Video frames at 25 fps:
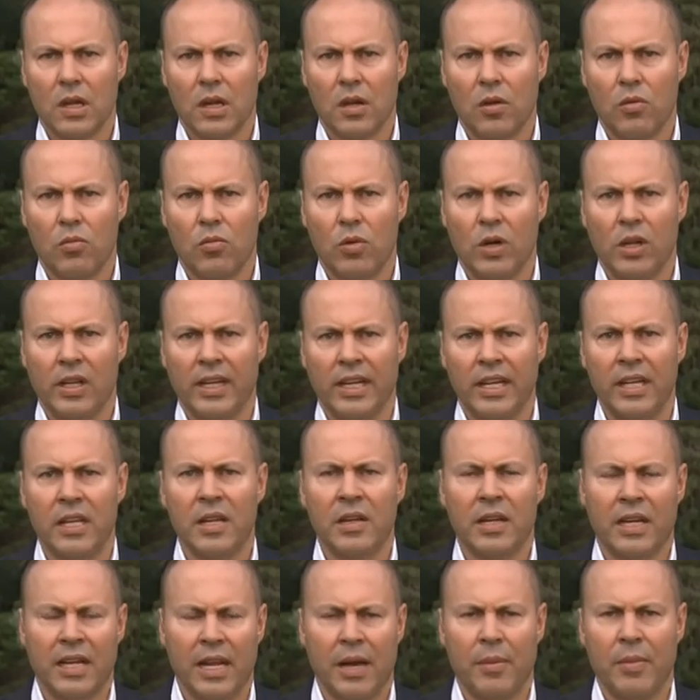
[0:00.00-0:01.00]
Well, in
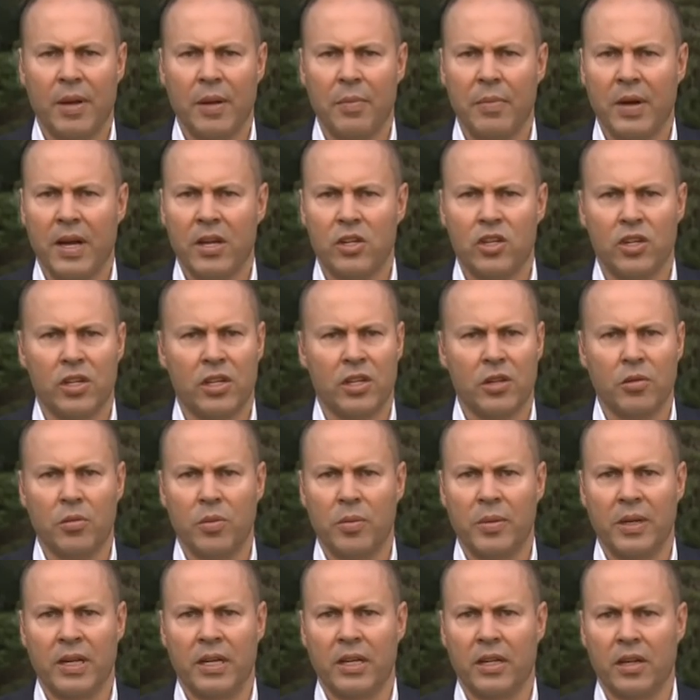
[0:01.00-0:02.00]
the coming budget, there will
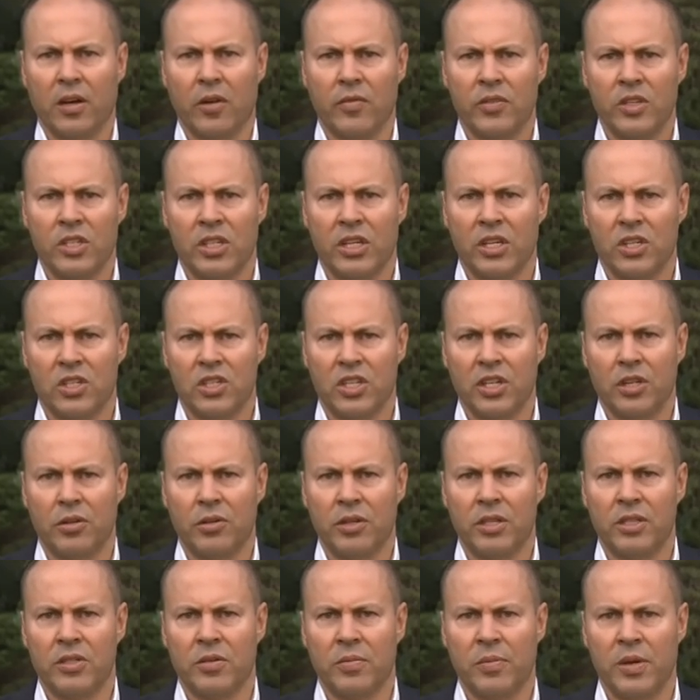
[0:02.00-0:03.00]
be obviously a
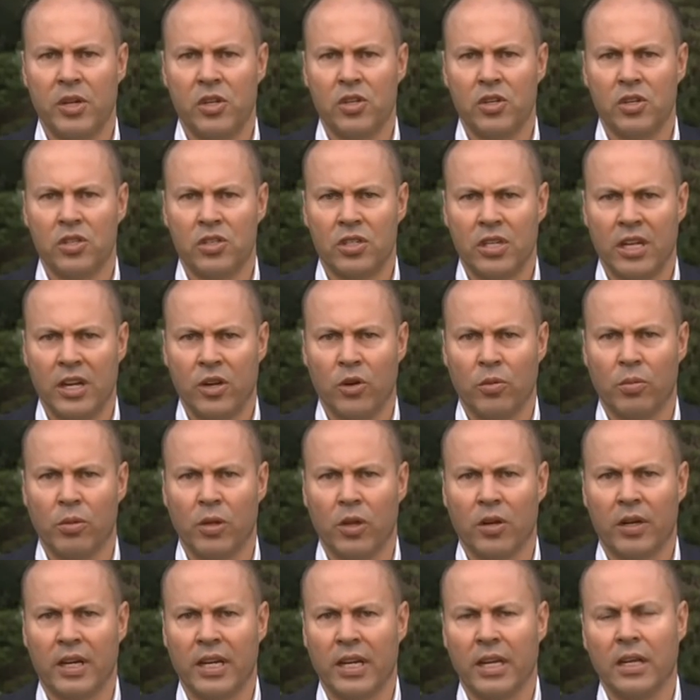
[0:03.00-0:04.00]
series of measures to help
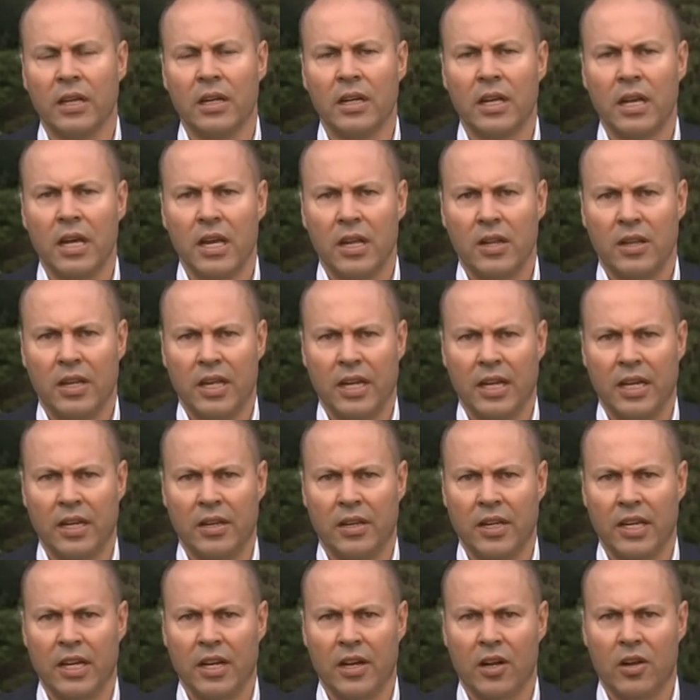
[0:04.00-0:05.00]
lock in
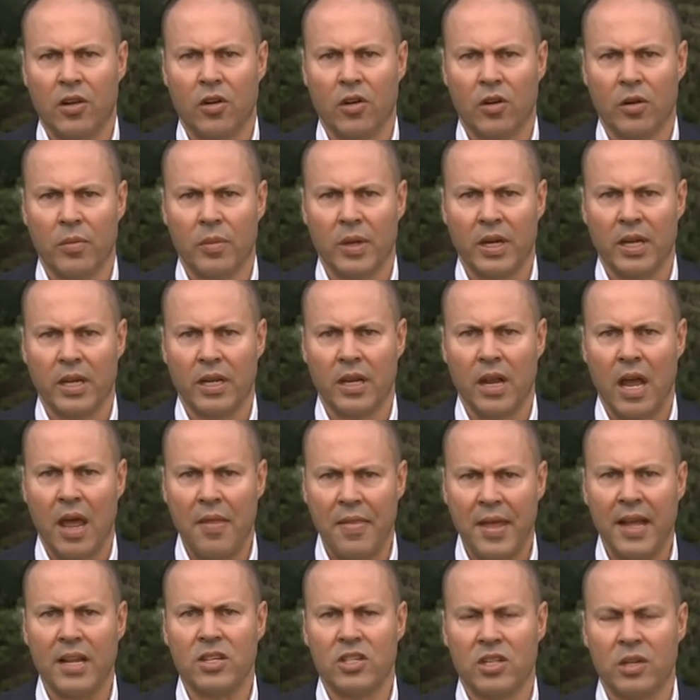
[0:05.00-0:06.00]
the economy, and
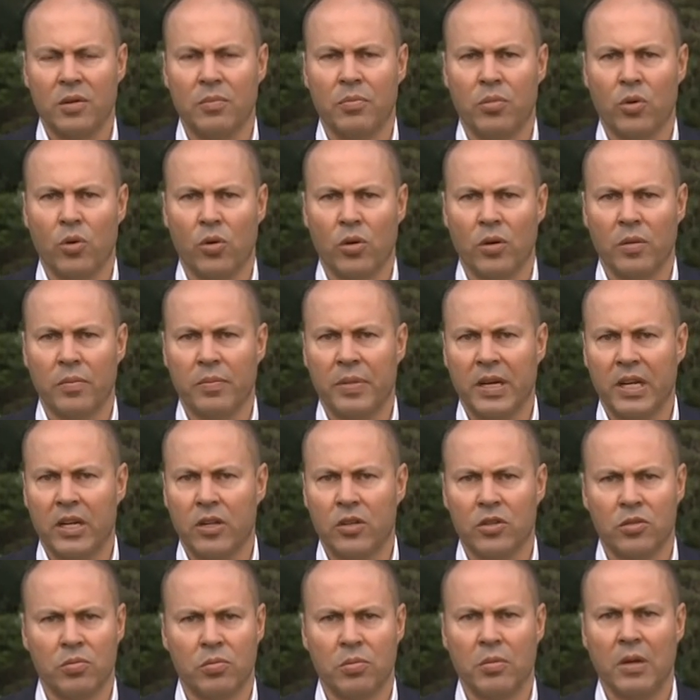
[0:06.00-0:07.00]
that's important
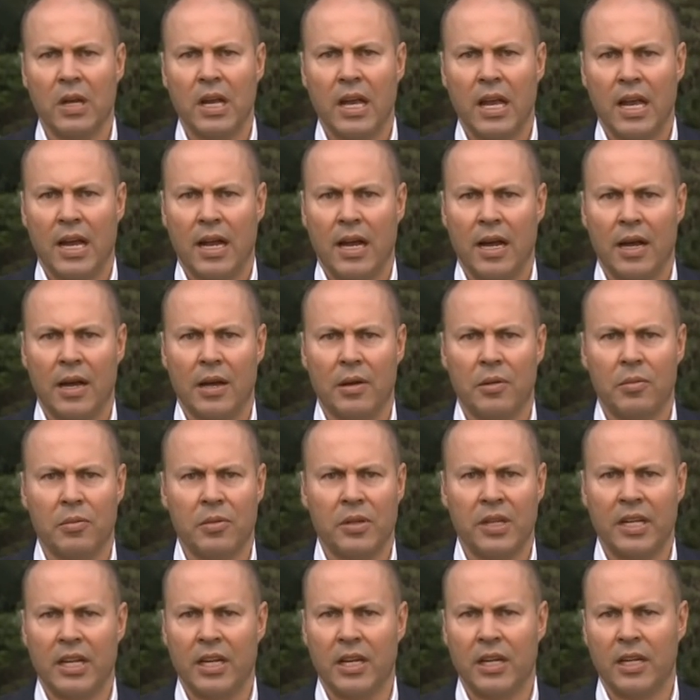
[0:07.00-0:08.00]
because
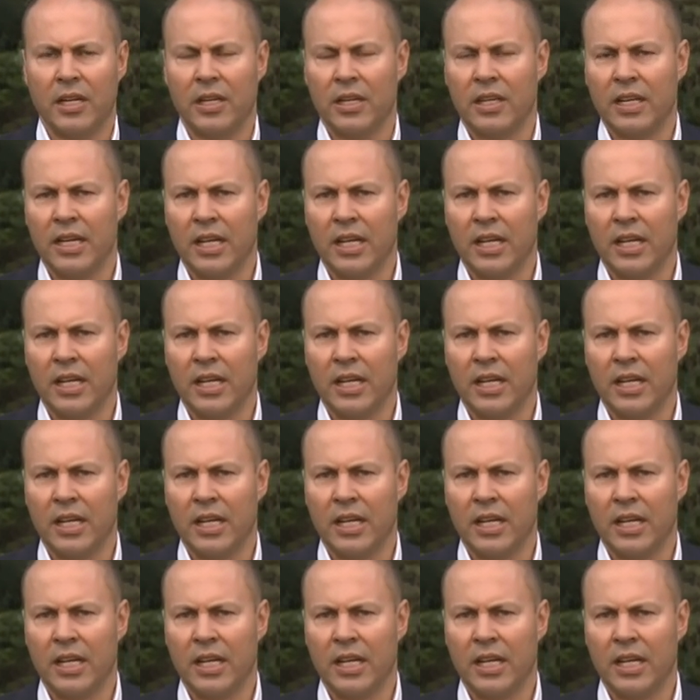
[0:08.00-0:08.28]
the